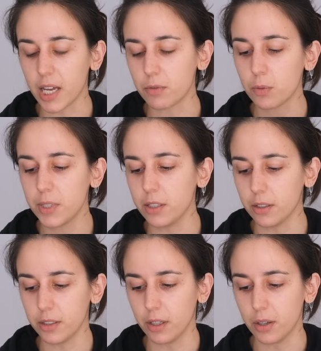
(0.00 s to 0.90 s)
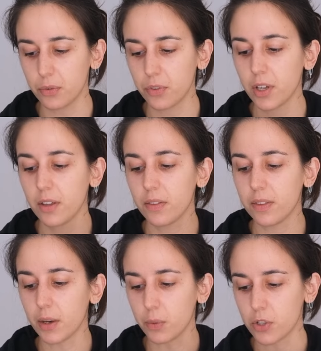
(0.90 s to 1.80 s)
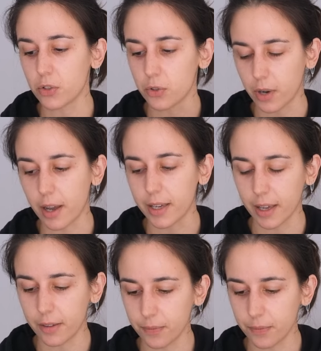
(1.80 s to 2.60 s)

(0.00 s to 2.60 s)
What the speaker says: ever be good enough, that we should try again.